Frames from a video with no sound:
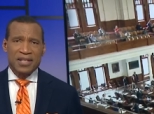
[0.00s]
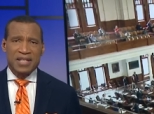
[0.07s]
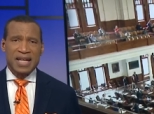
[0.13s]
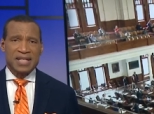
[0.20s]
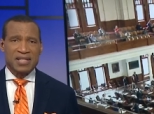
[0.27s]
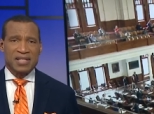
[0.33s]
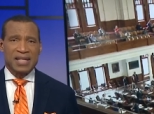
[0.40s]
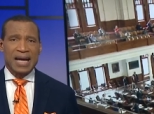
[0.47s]
the
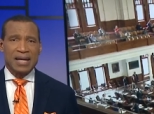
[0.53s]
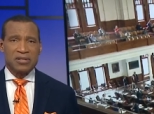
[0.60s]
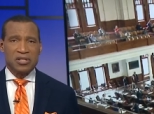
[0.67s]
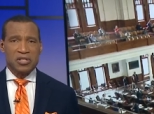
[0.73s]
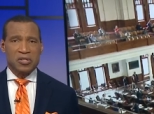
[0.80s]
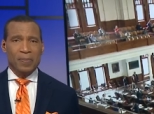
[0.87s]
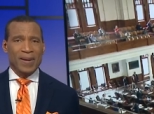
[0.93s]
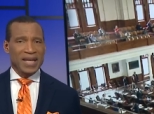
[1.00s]
Texas
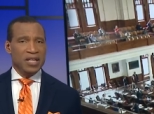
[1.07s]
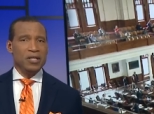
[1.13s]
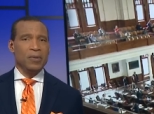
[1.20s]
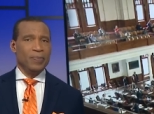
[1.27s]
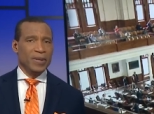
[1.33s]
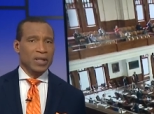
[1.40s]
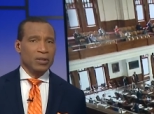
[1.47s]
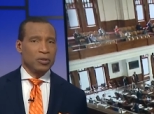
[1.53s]
House is
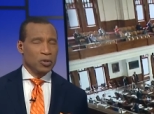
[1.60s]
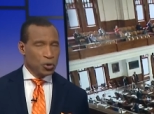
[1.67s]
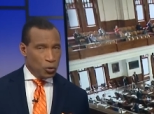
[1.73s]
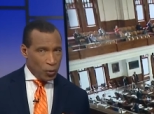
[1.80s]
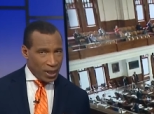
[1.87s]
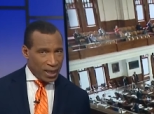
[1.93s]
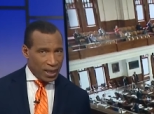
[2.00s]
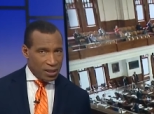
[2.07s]
debating a bill
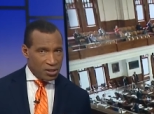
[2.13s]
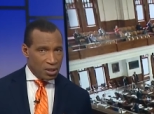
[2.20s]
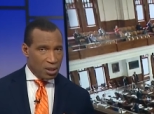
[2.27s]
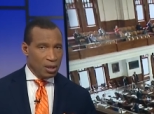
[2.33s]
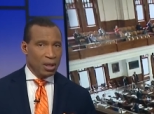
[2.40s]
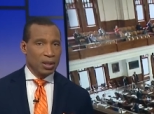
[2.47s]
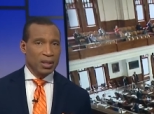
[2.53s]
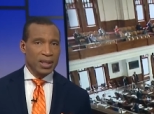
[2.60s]

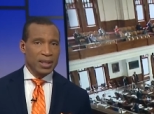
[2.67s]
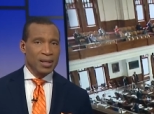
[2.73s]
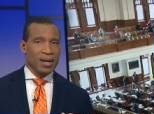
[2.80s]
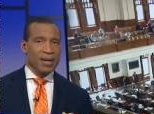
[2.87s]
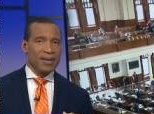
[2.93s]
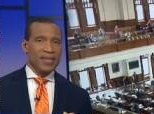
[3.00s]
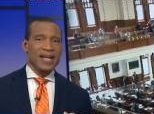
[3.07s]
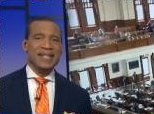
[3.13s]
critics are
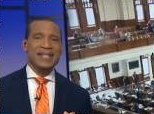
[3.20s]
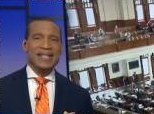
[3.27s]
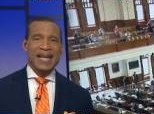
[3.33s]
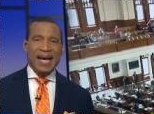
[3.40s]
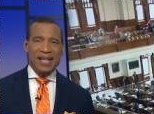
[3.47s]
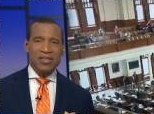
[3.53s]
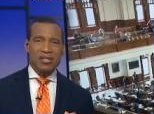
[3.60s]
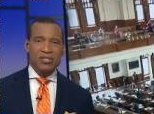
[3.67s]
calling the
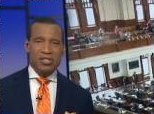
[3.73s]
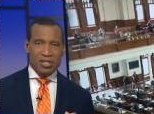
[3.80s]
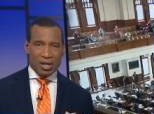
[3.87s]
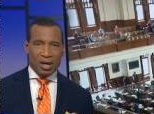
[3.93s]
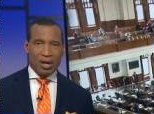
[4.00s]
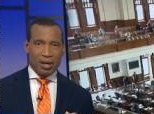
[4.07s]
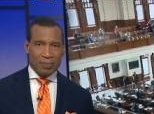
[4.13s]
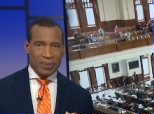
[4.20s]
Death
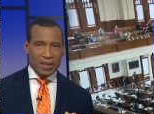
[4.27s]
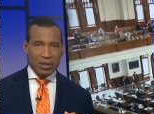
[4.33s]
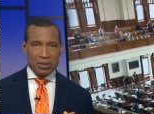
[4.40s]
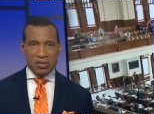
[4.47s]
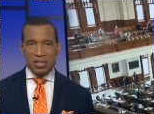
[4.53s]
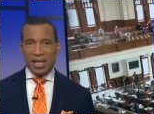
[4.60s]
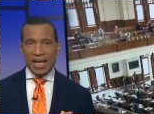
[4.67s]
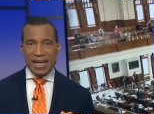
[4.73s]
Star
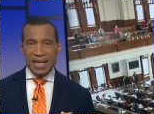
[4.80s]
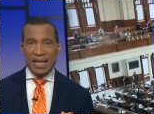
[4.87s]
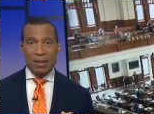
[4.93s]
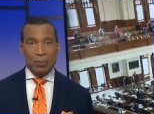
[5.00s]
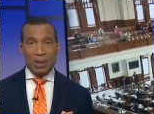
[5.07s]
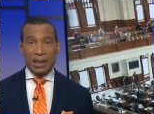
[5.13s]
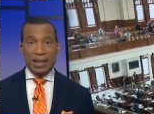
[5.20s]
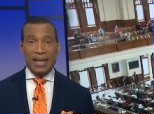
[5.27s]
bill, saying
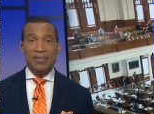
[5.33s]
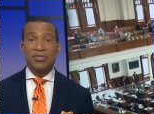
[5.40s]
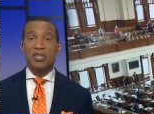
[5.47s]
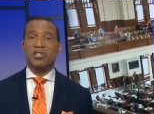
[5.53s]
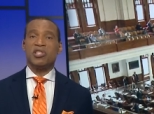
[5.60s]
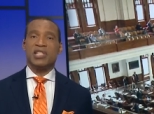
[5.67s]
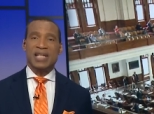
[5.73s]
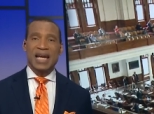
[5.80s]
it would
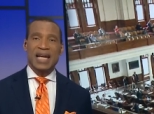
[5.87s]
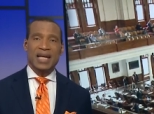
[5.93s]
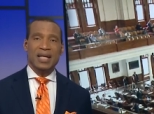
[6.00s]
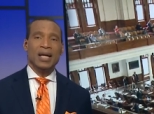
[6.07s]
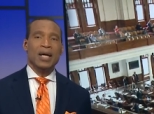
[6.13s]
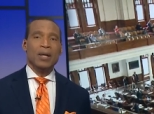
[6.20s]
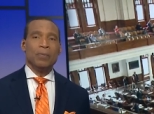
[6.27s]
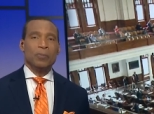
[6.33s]
let the
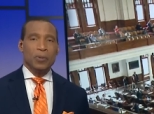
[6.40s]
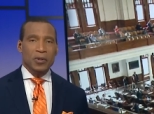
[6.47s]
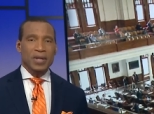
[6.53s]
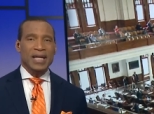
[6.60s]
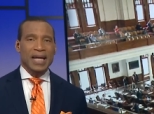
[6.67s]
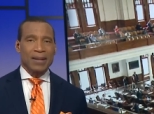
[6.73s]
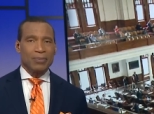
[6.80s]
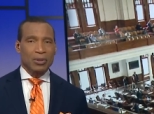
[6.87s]
state
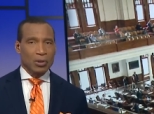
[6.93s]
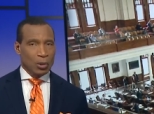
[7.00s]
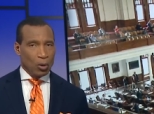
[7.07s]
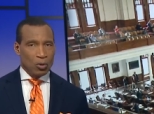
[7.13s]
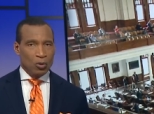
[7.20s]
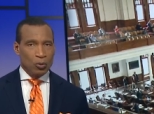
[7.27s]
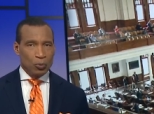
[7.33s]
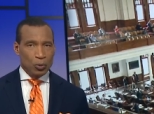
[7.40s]
preempt
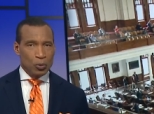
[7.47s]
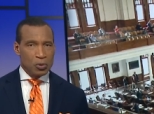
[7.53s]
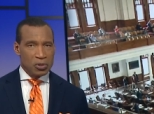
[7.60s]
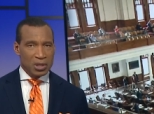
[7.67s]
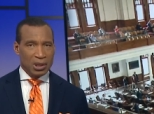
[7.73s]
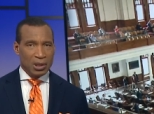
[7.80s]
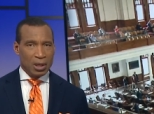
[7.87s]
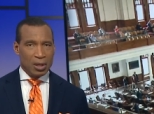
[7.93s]
local
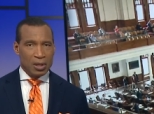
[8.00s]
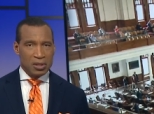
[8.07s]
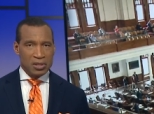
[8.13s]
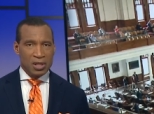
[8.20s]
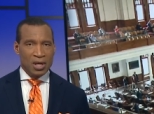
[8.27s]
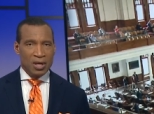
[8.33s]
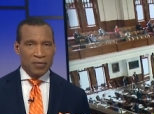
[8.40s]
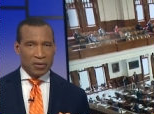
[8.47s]
rules and
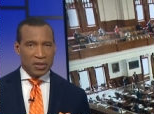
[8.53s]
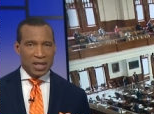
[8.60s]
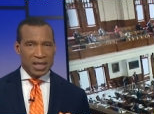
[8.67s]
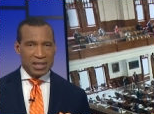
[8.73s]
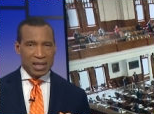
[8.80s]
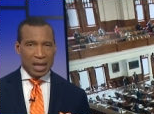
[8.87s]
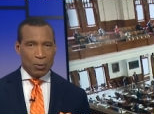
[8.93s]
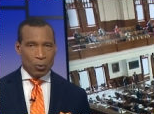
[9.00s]
laws for
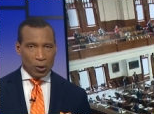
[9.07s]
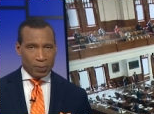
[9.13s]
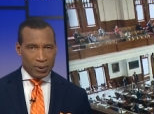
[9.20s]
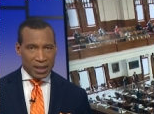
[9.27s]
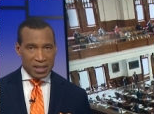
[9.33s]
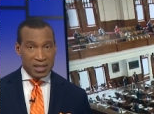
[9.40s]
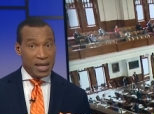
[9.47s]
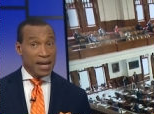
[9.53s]
things like
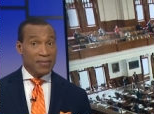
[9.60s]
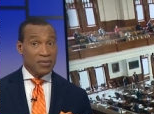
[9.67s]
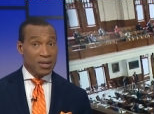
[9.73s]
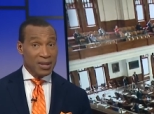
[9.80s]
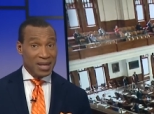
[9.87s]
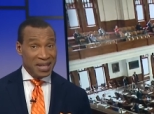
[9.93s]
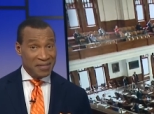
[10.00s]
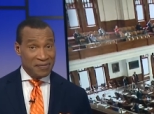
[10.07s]
workplace
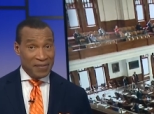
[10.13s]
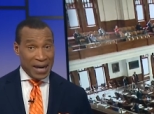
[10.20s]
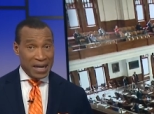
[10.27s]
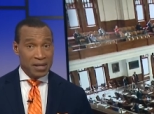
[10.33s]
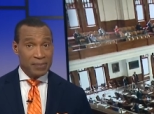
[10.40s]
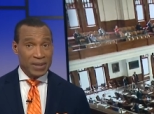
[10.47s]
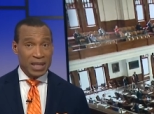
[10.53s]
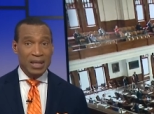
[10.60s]
safety, the
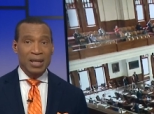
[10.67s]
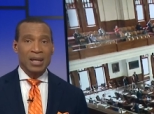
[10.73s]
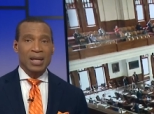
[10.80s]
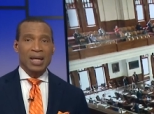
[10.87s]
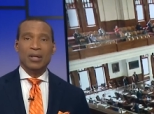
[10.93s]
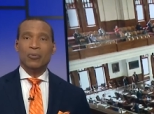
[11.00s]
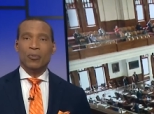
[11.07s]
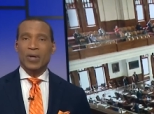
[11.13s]
environment,
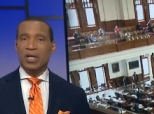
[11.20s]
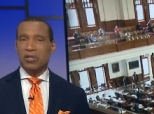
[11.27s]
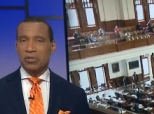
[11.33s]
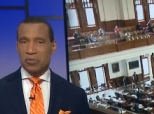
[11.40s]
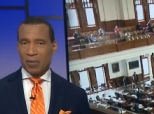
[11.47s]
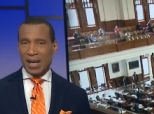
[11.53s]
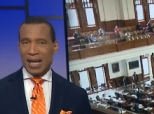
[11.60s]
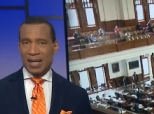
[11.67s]
and
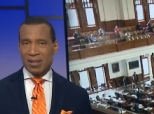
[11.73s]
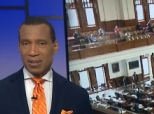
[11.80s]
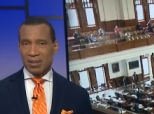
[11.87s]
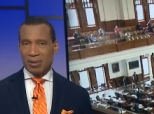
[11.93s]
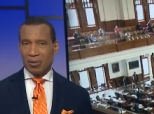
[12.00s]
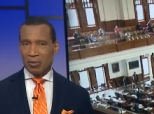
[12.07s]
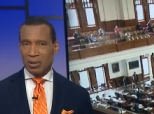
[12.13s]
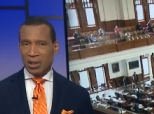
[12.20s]
renters'
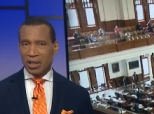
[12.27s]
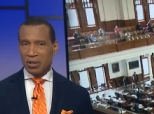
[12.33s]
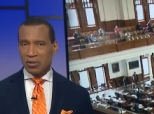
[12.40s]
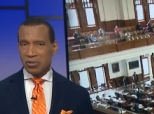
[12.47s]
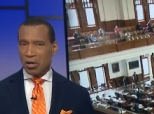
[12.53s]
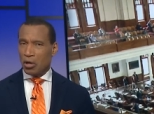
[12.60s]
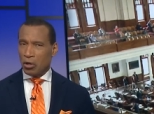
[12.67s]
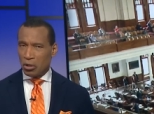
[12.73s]
rights. Local
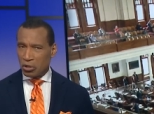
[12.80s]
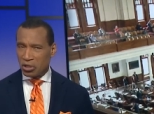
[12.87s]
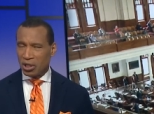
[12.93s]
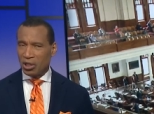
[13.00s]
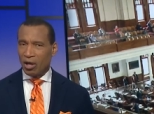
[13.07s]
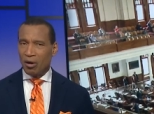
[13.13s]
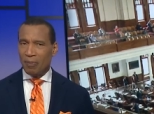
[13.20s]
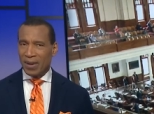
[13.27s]
leaders
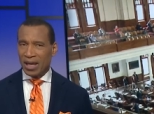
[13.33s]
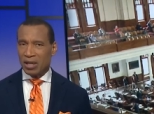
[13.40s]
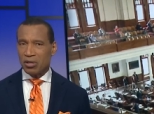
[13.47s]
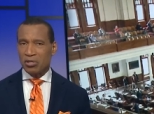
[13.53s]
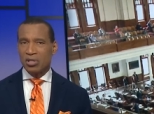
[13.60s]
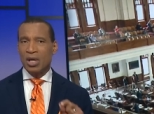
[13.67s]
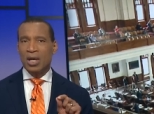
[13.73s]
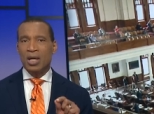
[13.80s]
urging
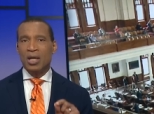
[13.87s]
lawmakers